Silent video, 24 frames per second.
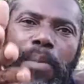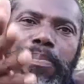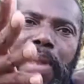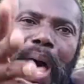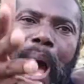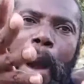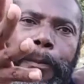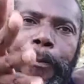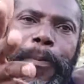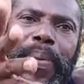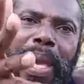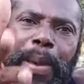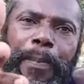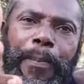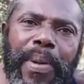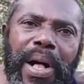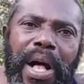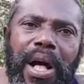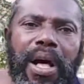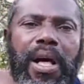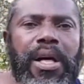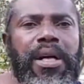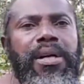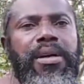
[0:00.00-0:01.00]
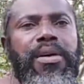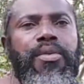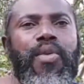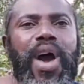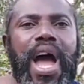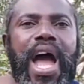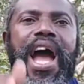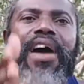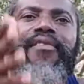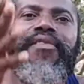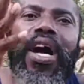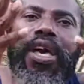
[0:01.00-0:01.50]
black people.
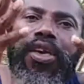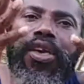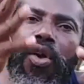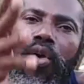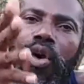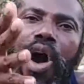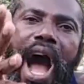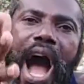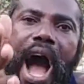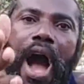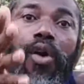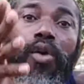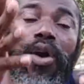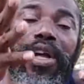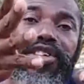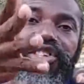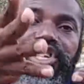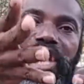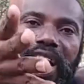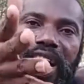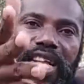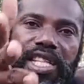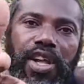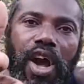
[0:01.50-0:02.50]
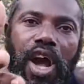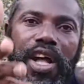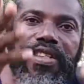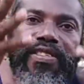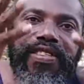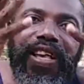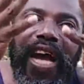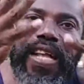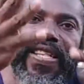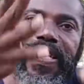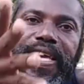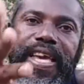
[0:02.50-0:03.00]
Wherever you are, go and check it out. It's
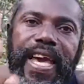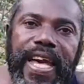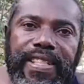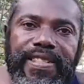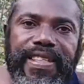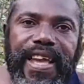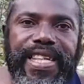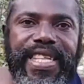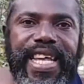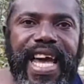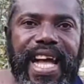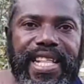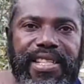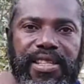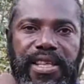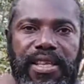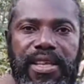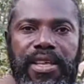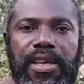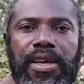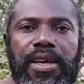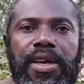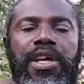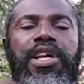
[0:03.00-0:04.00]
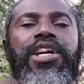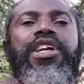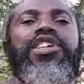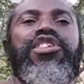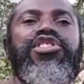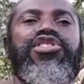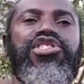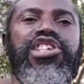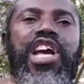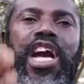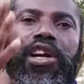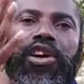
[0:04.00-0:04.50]
on the internet.
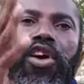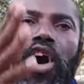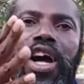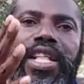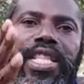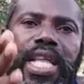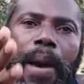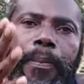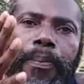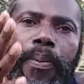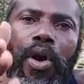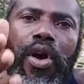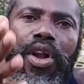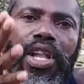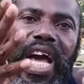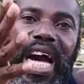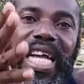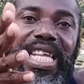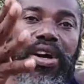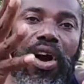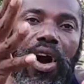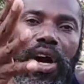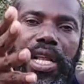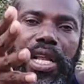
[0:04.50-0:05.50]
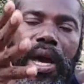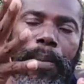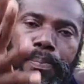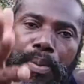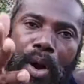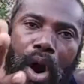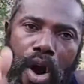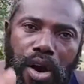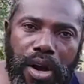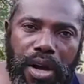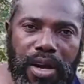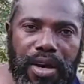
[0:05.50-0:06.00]
Check out Napoleon other
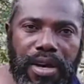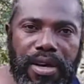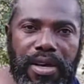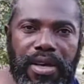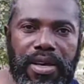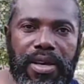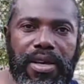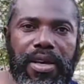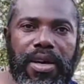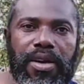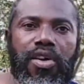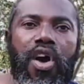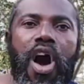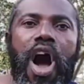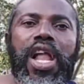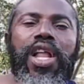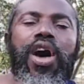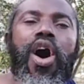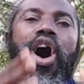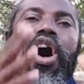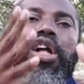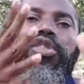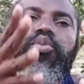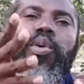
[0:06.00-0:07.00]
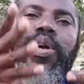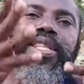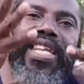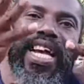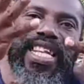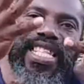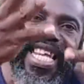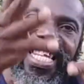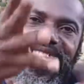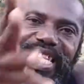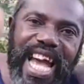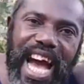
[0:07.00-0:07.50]
book called
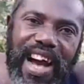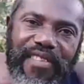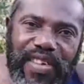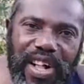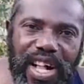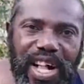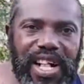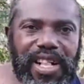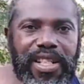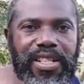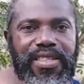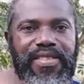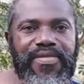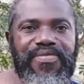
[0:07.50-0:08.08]
Outwitting the Devil.